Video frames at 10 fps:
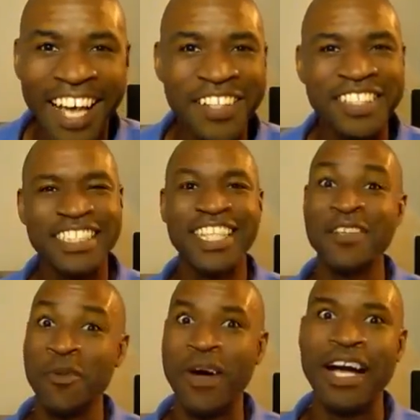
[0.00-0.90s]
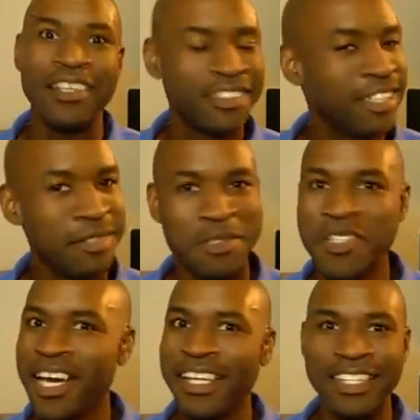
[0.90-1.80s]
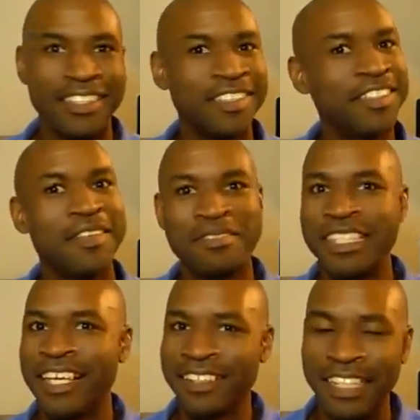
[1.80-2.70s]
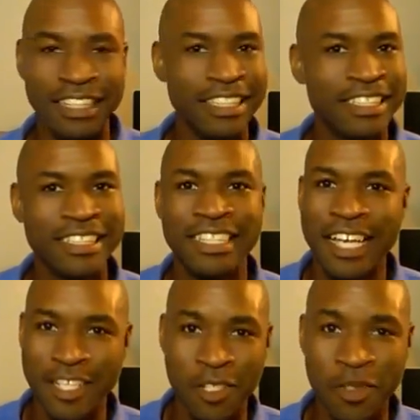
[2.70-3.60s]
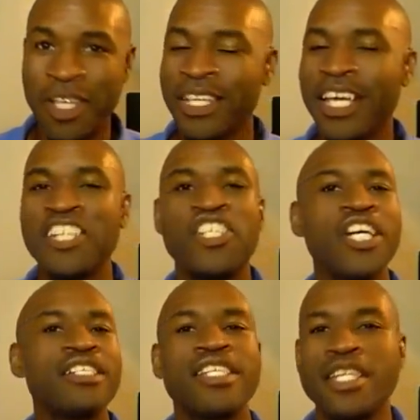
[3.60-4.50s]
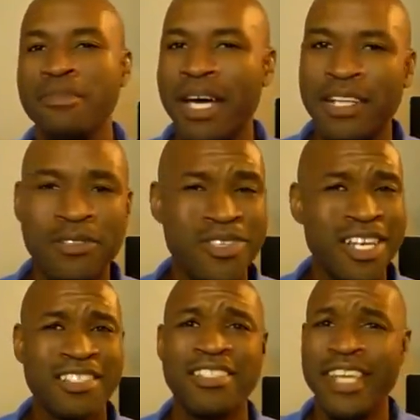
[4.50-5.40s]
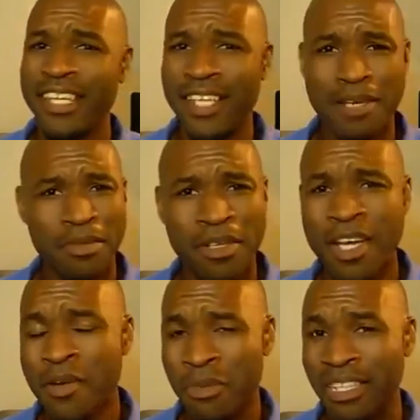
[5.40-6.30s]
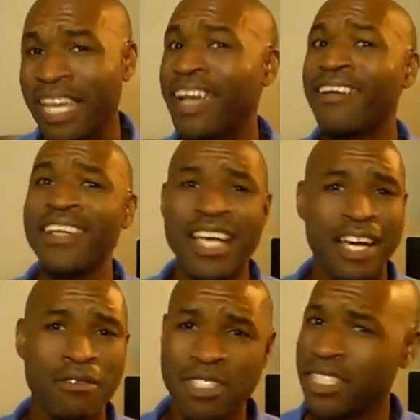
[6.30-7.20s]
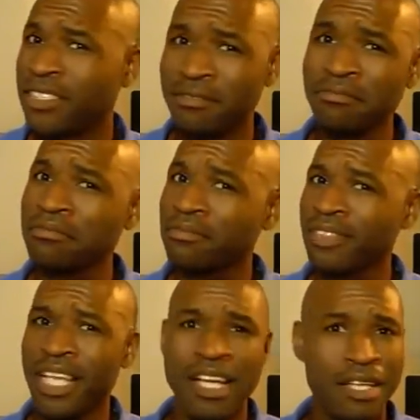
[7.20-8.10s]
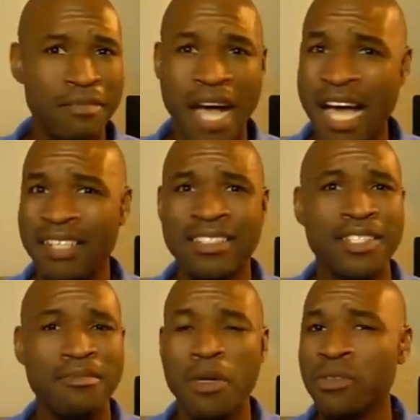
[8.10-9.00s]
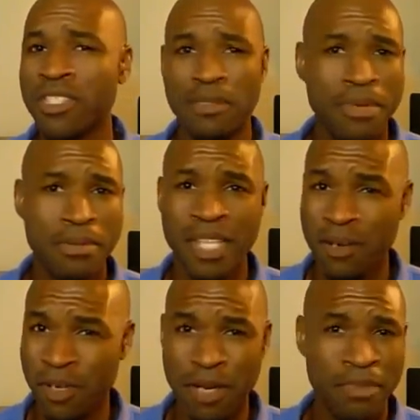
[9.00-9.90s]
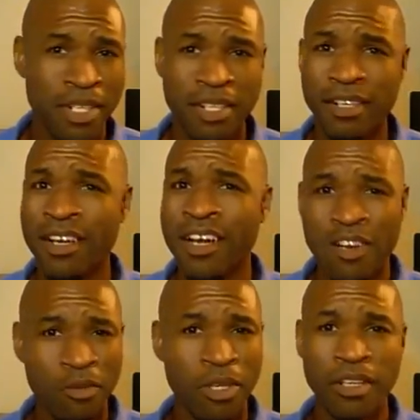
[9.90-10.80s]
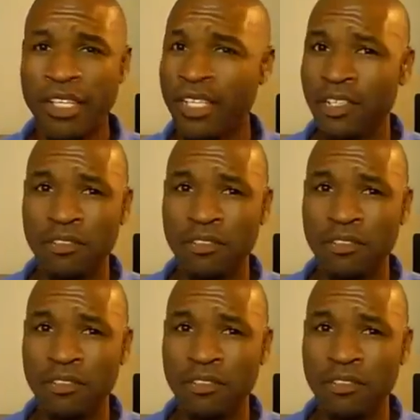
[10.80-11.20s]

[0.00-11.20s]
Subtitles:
I was just like, wow, Tim, you got to get your stuff together. Like, this is not you. Not judging anybody who does day labor, but the area I was in, honestly, most of the people that were up there were,